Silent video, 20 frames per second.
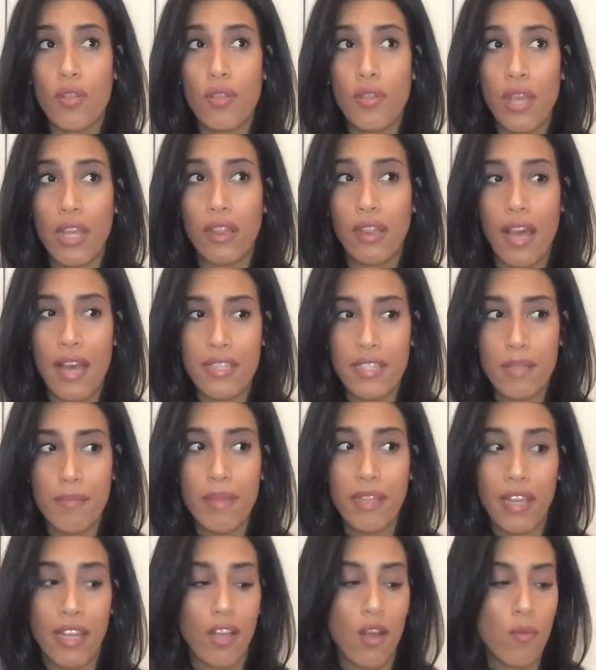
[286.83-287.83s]
They lasted
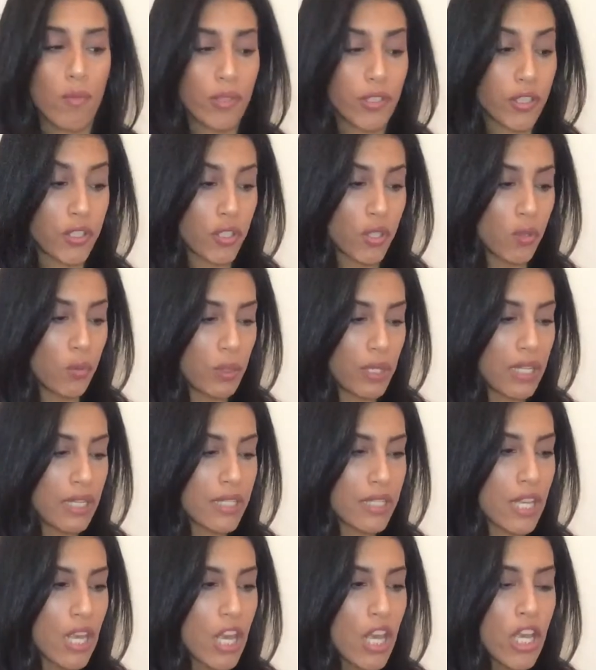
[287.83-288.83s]
me like almost 2 weeks.